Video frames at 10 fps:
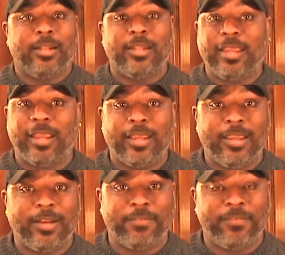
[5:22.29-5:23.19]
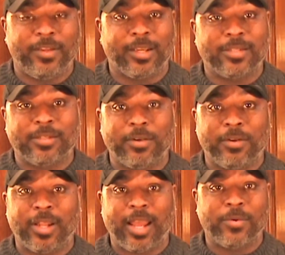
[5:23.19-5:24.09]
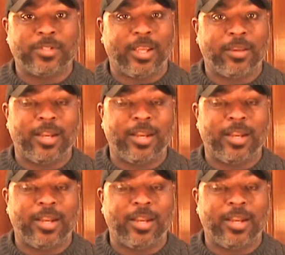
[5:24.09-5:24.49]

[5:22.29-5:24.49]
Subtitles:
They can't get it fixed. So I was like,